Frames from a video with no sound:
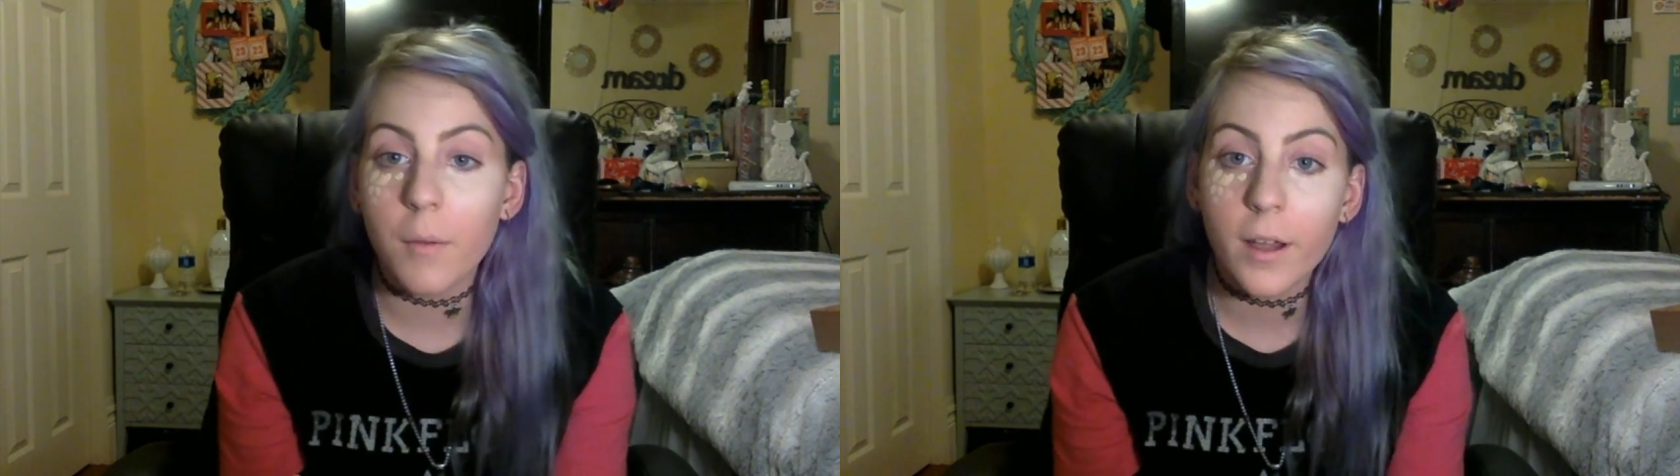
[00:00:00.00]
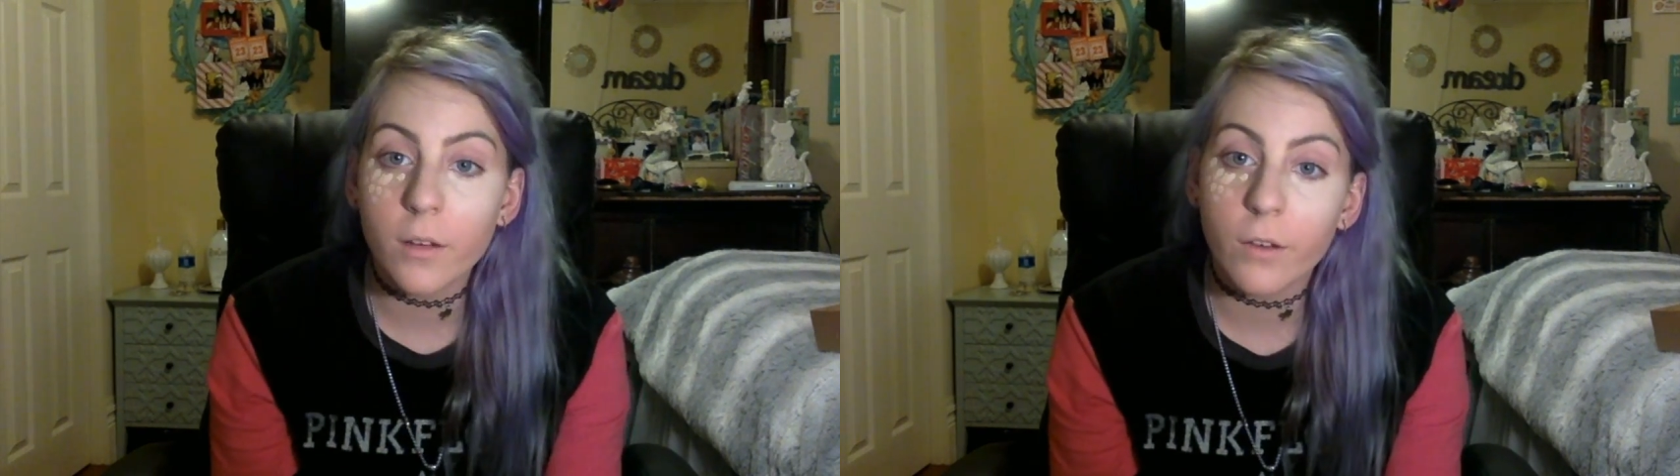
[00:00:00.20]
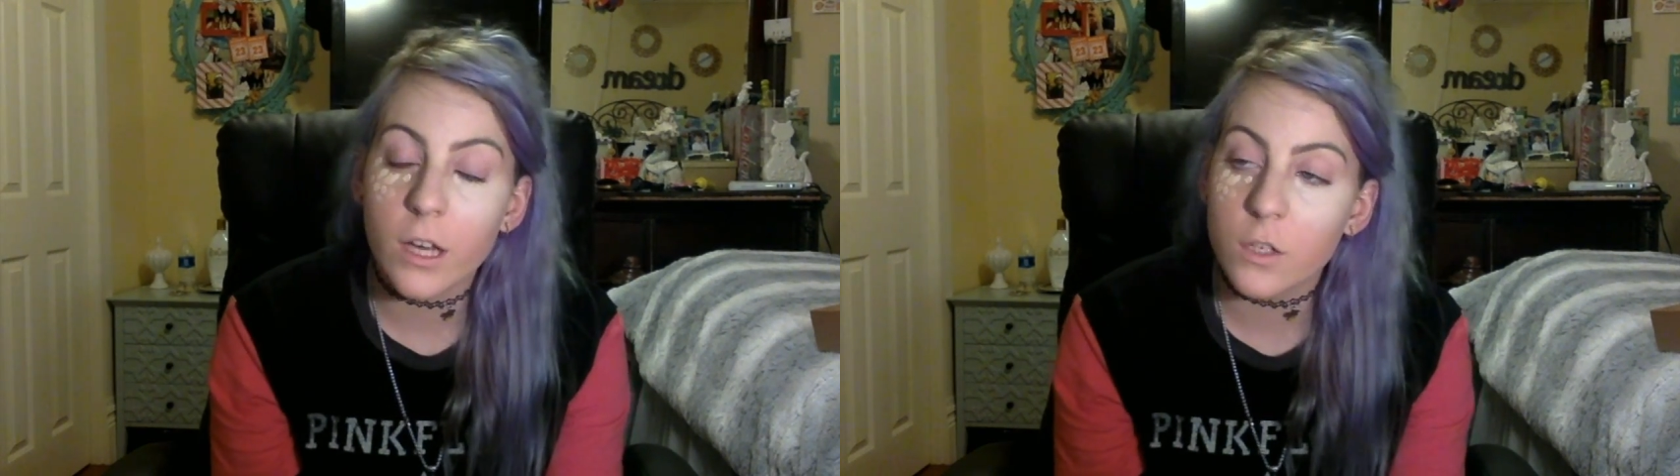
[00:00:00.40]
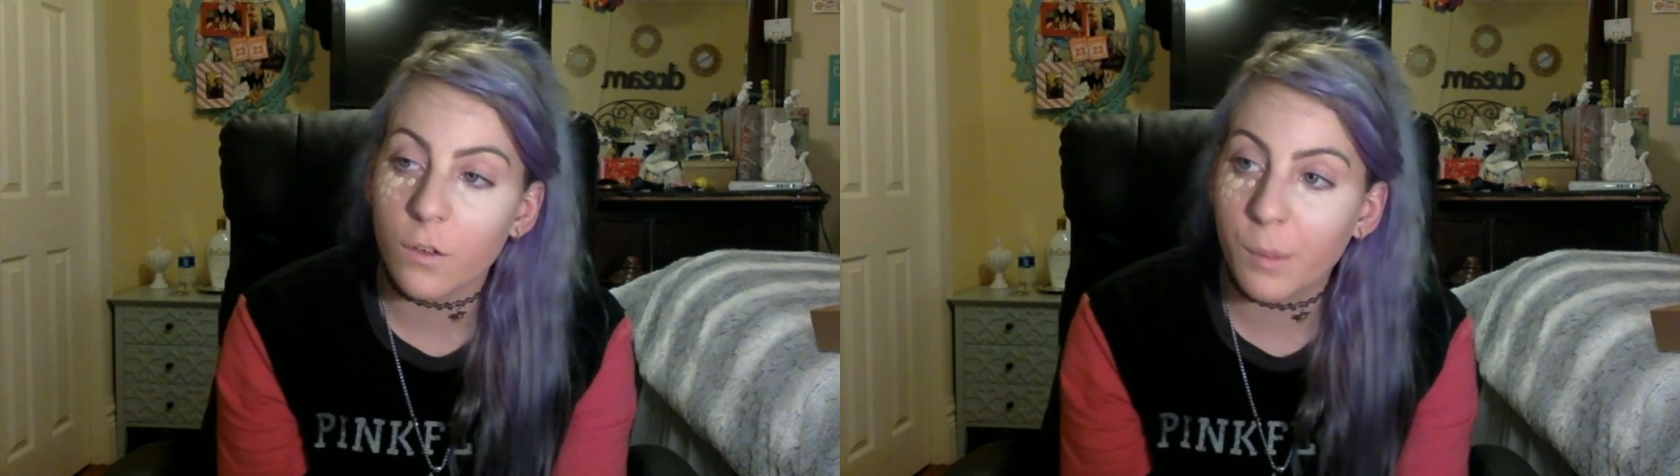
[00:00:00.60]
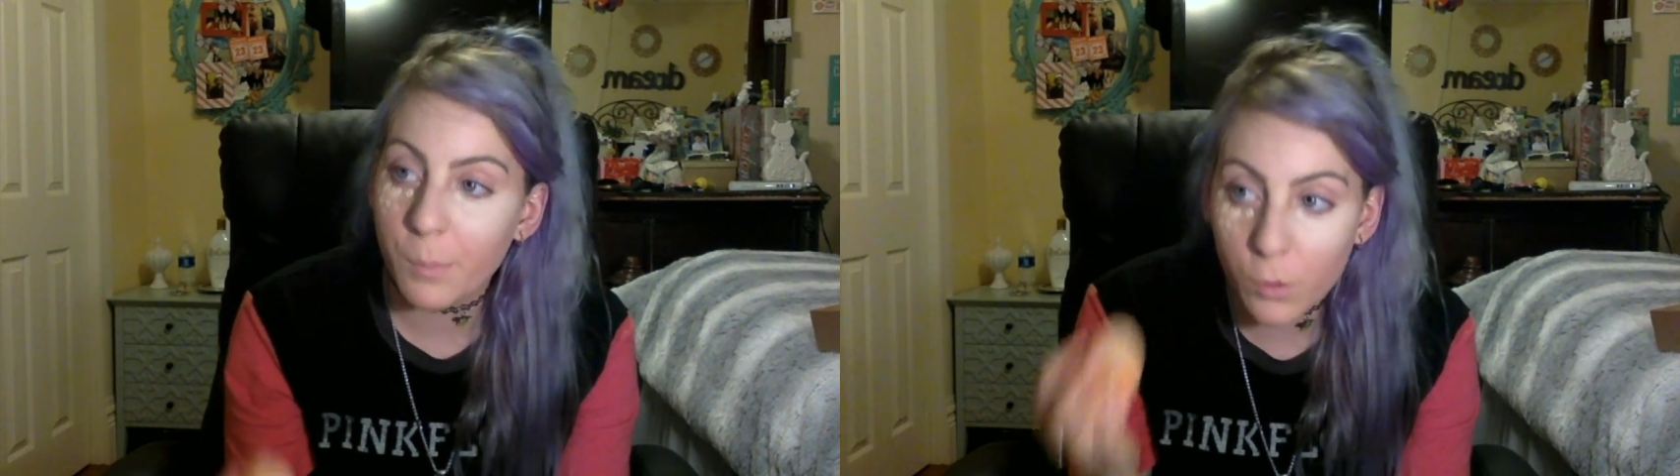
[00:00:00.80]
my advice
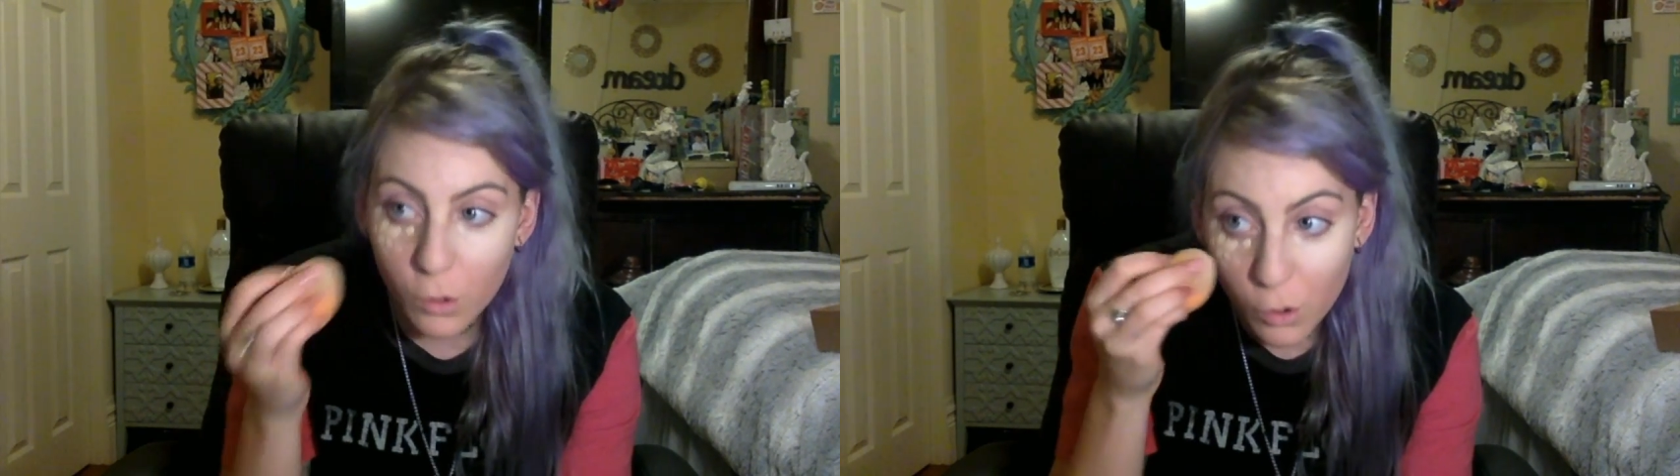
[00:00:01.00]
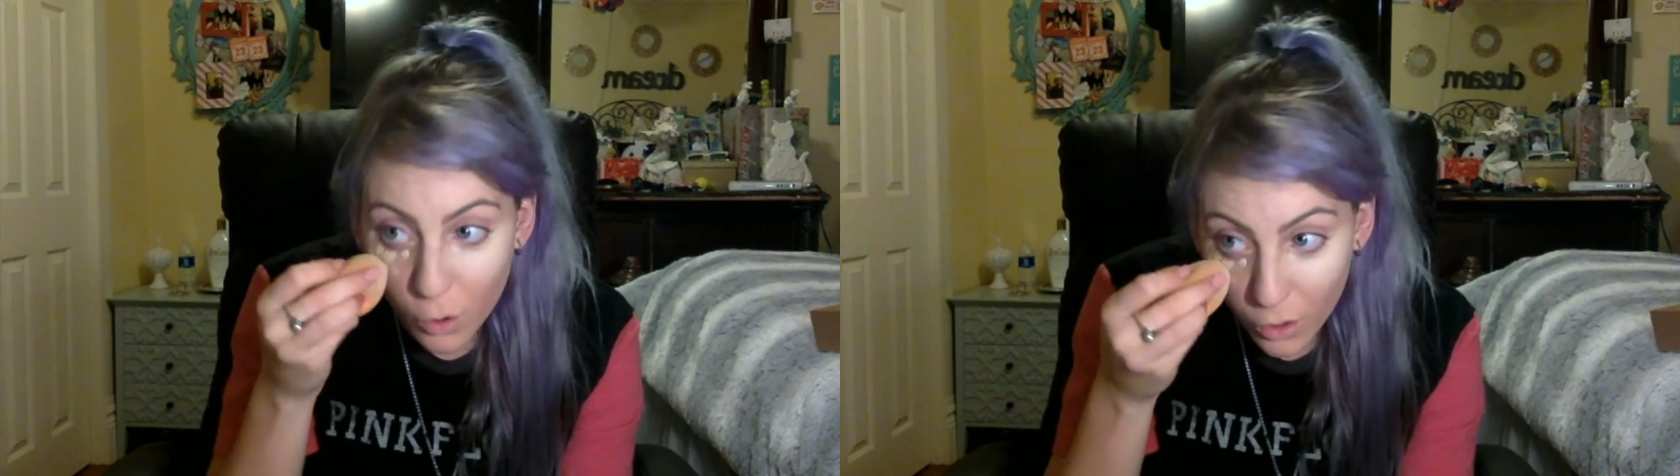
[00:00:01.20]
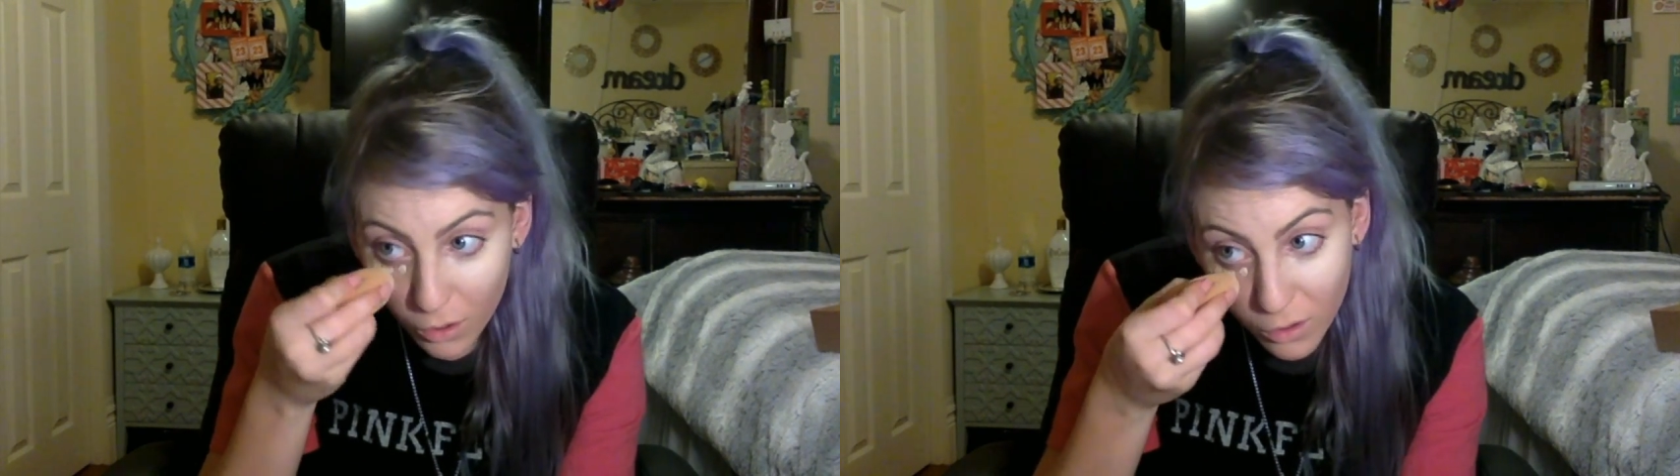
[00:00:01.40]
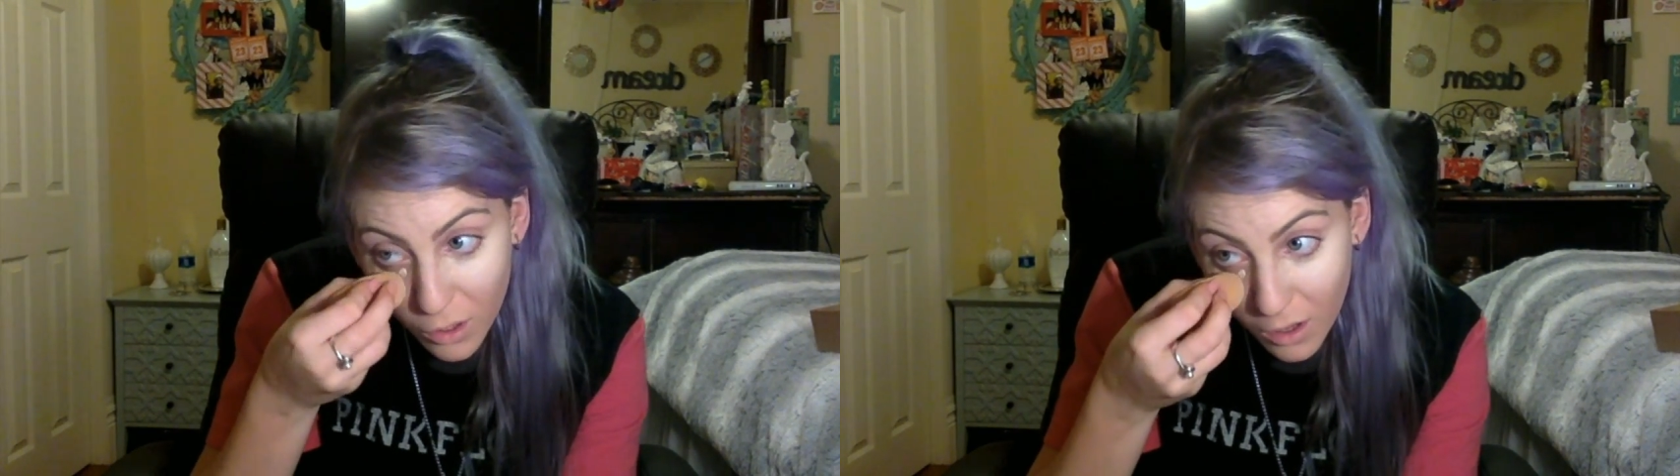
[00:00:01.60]
for people who are